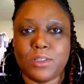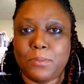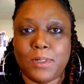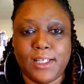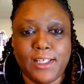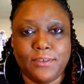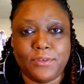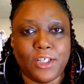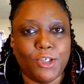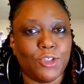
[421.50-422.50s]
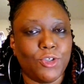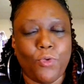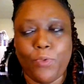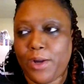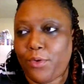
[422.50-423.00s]
some money. There's no
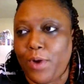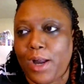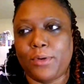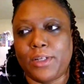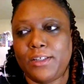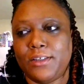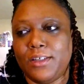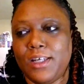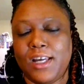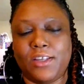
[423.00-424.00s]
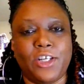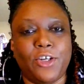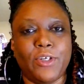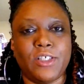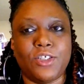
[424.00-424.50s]
way around it.
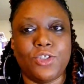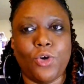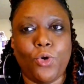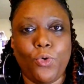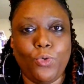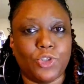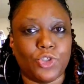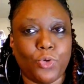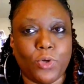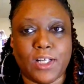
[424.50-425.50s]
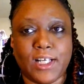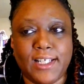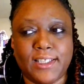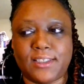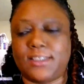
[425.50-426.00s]
There is no
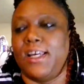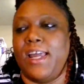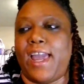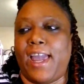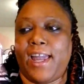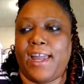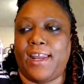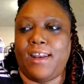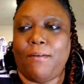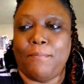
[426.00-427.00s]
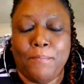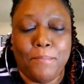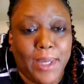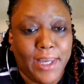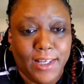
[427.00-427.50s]
shortcuts. And
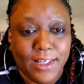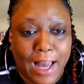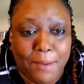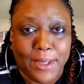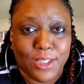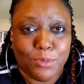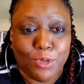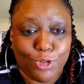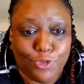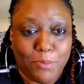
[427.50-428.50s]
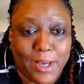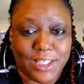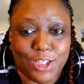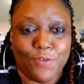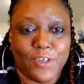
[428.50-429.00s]
I made some notes for
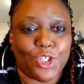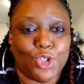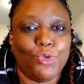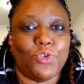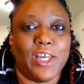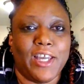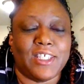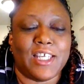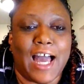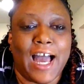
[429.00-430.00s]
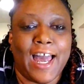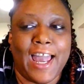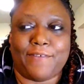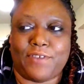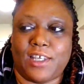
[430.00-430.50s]
myself. It's two things that I
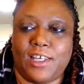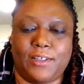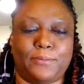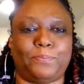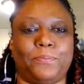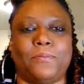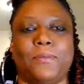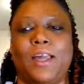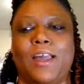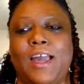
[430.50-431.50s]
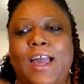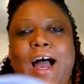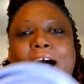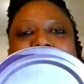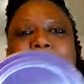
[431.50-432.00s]
have to get.
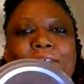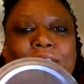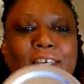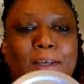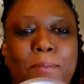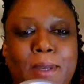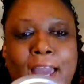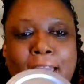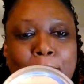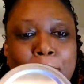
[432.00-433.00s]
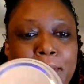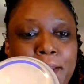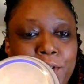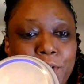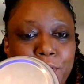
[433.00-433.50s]
I have to get me a
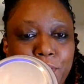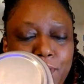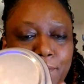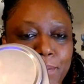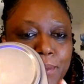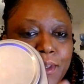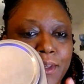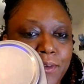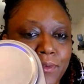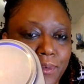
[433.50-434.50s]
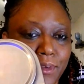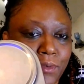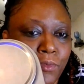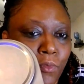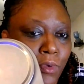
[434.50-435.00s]
better
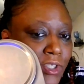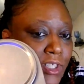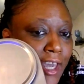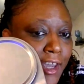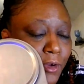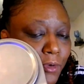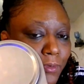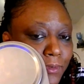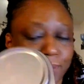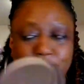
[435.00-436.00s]
scale,